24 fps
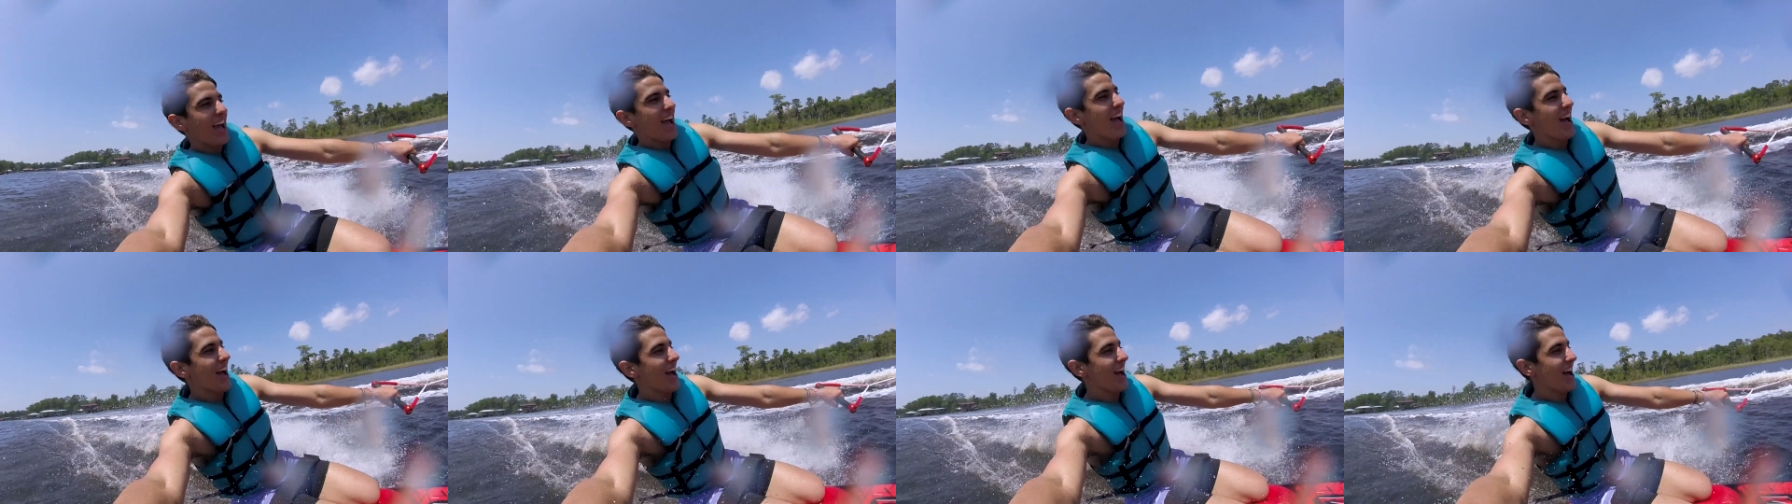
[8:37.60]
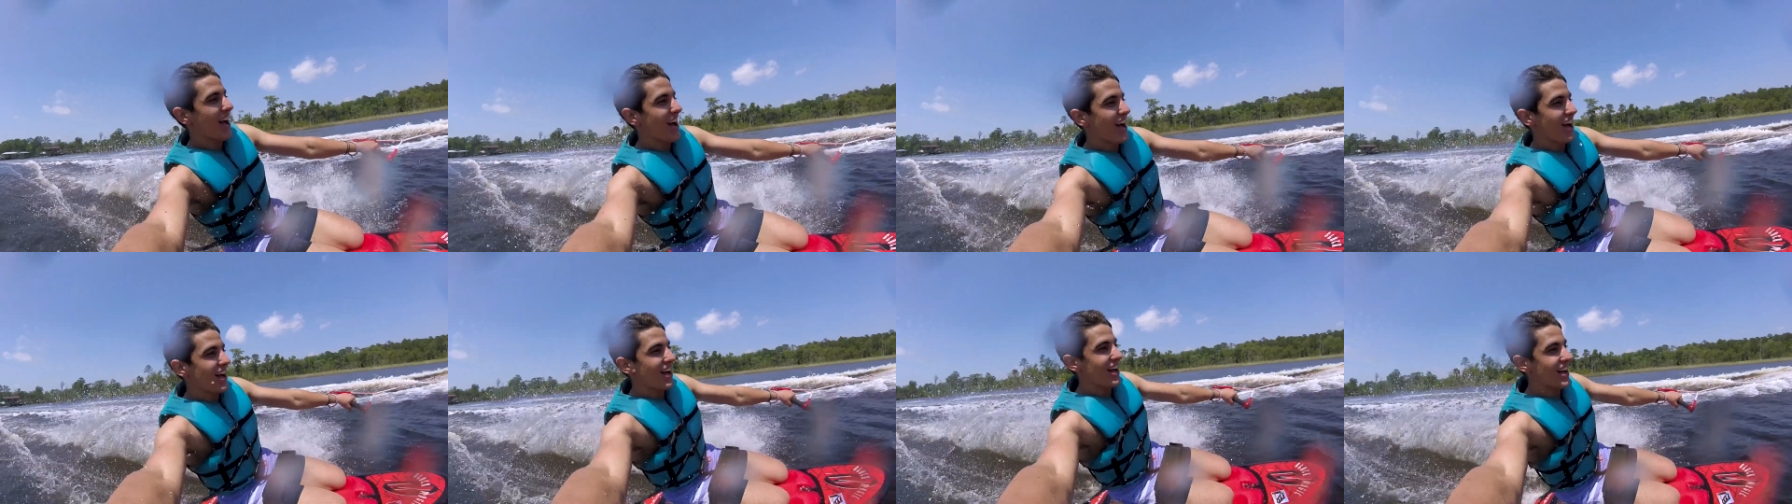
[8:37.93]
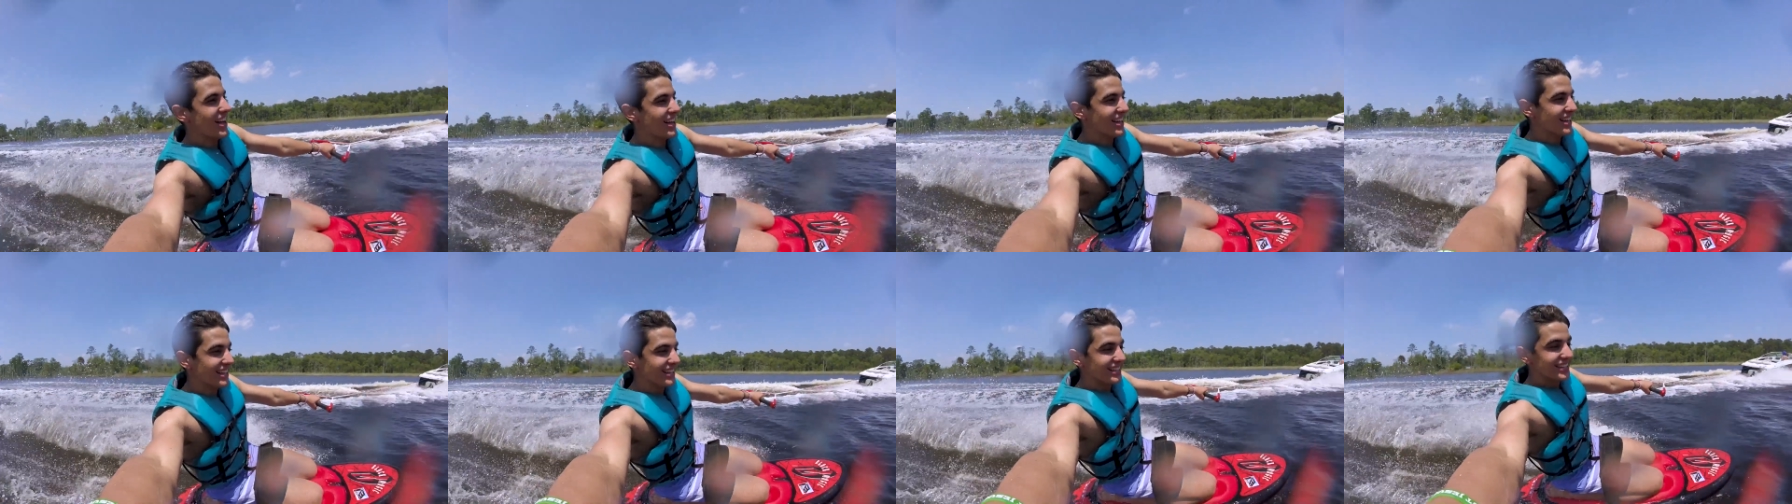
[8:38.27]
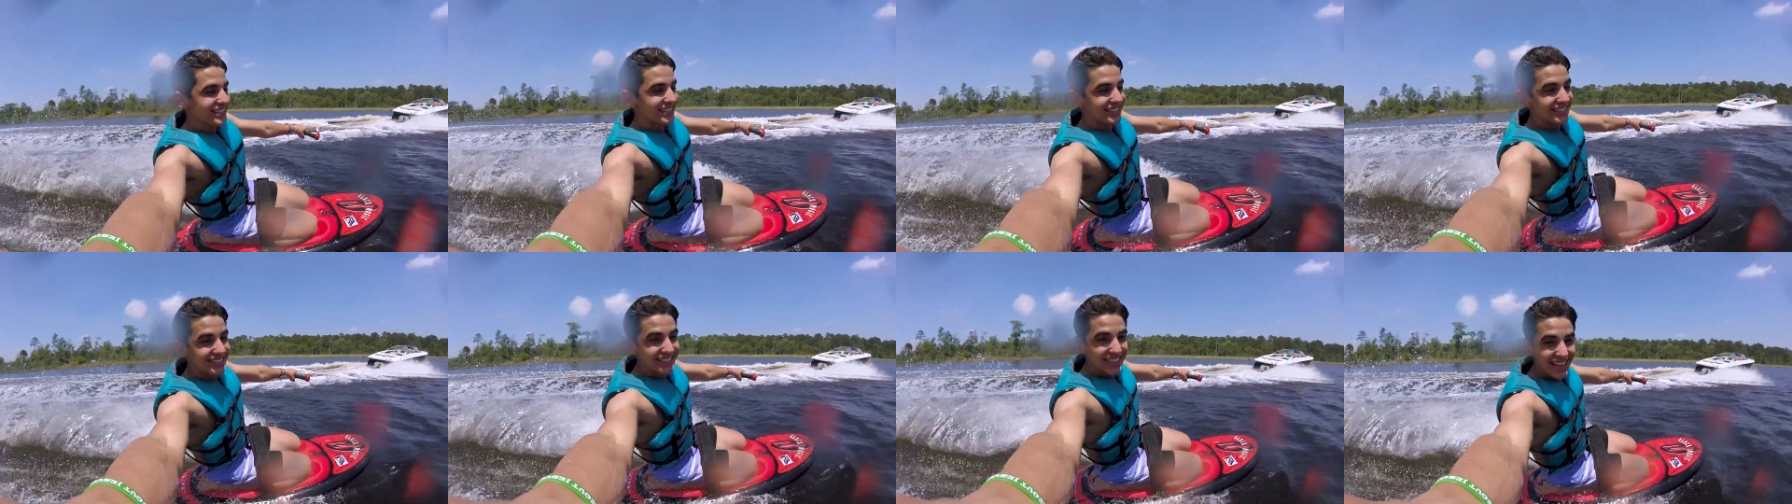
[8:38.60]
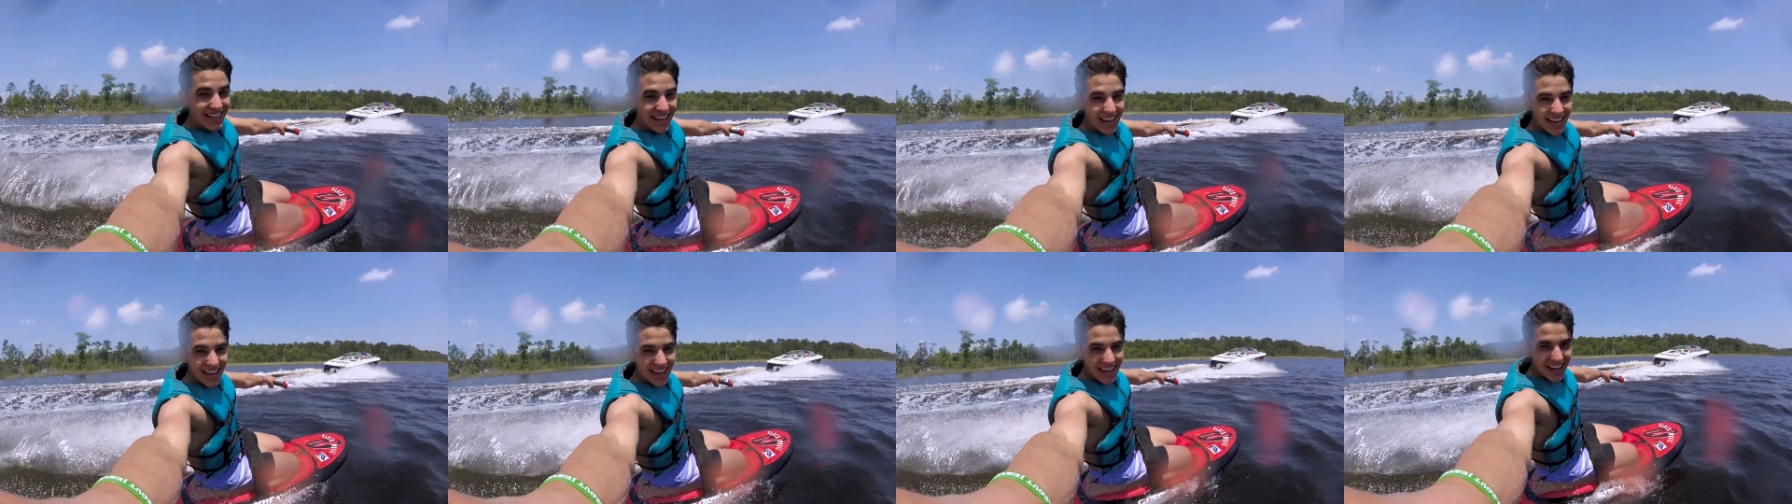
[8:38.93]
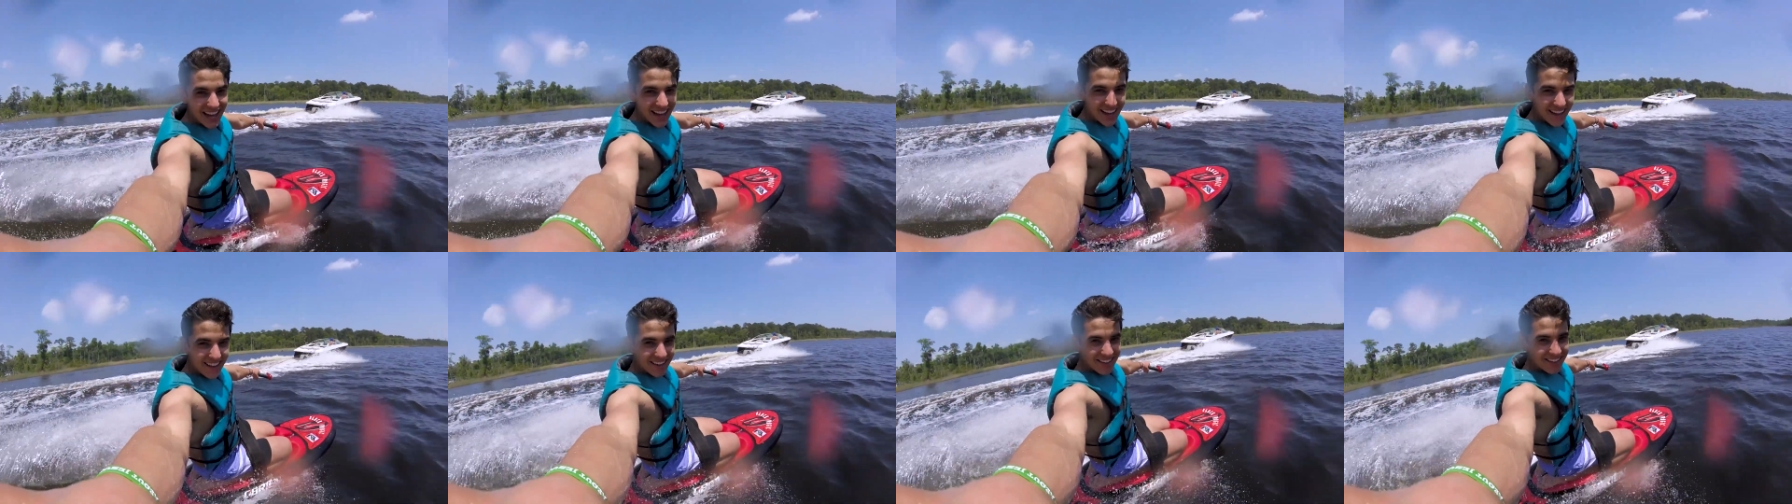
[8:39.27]
had here, I think we made the
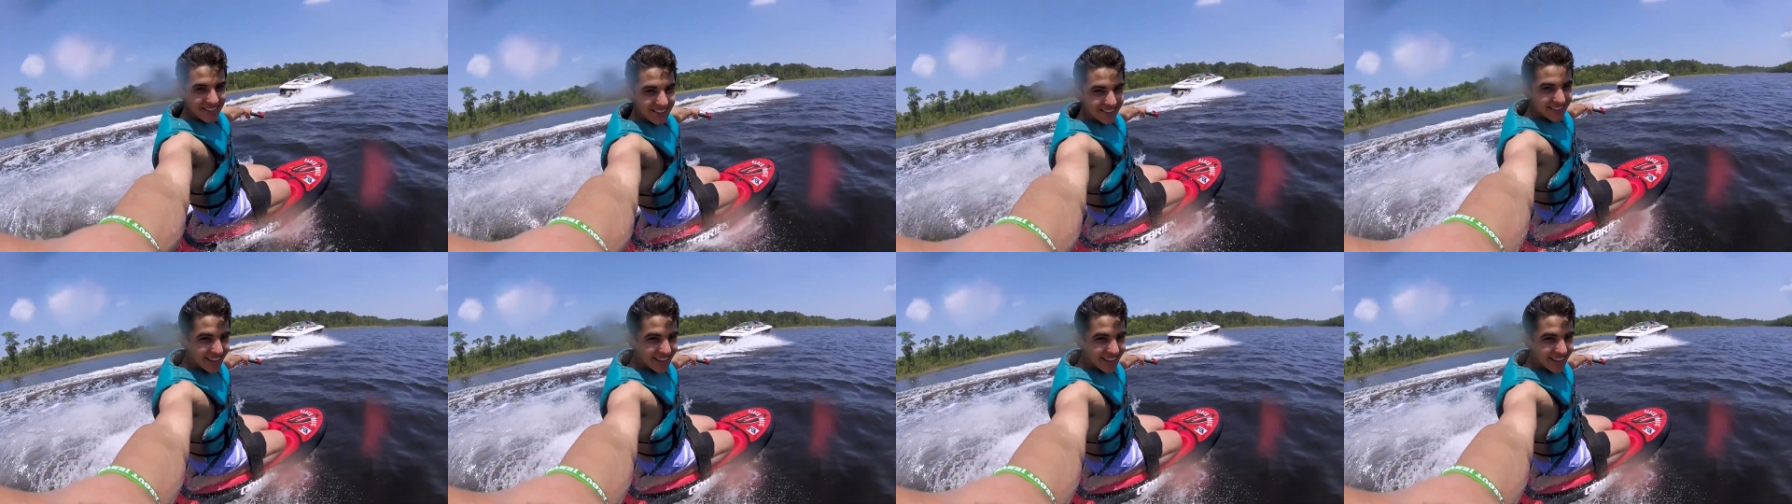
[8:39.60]
most of it.